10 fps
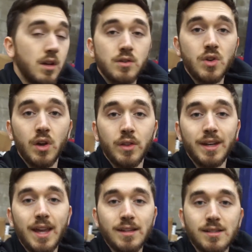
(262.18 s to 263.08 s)
So the
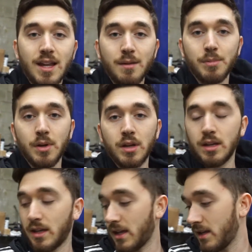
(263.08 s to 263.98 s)
next step
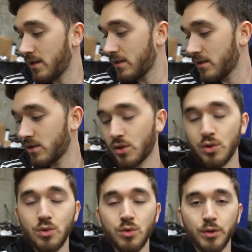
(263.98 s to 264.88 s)
is
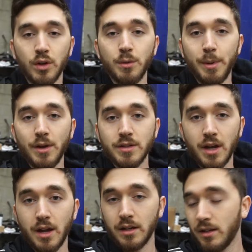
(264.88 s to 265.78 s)
to throw the belt
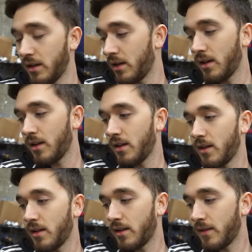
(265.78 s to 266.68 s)
on.
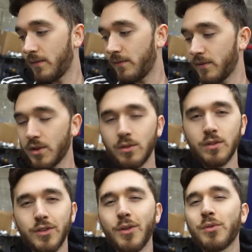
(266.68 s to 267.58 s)

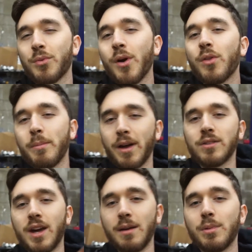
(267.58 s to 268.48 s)
Don't throw the
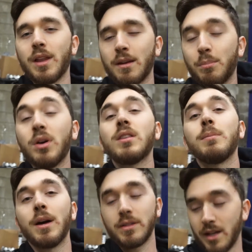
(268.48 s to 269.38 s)
belt on, but like put the
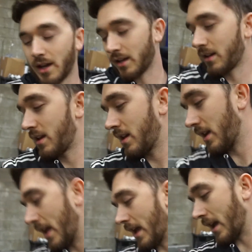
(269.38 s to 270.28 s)
belt on
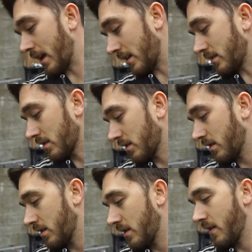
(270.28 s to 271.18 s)
and
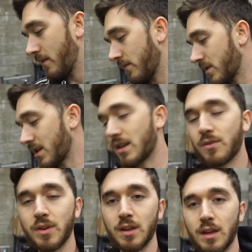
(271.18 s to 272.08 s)
see
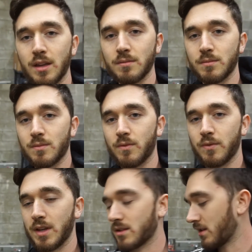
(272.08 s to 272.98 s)
if it
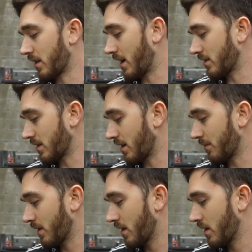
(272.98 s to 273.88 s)
fits and lines up.